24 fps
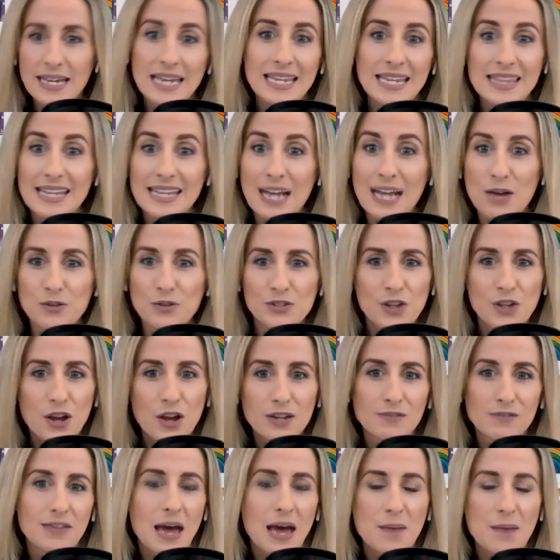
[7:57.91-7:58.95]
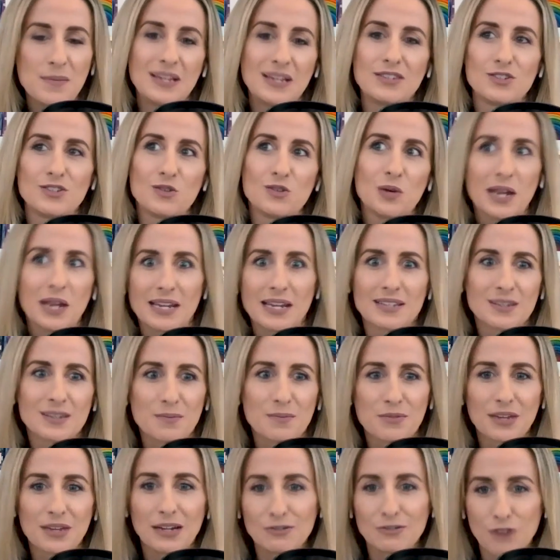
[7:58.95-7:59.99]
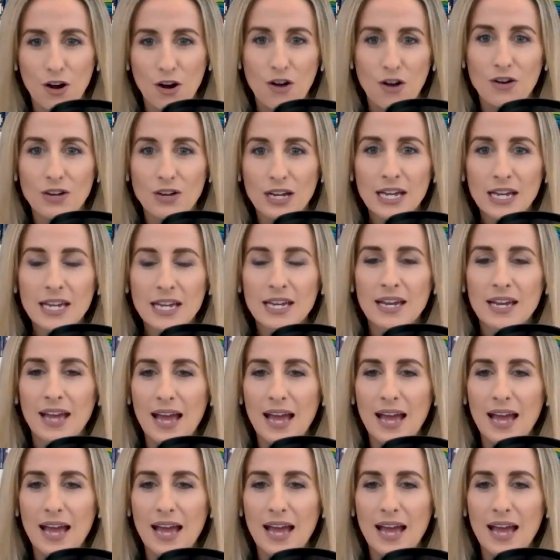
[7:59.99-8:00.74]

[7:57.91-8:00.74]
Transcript: anything outside of that means you're getting something wrong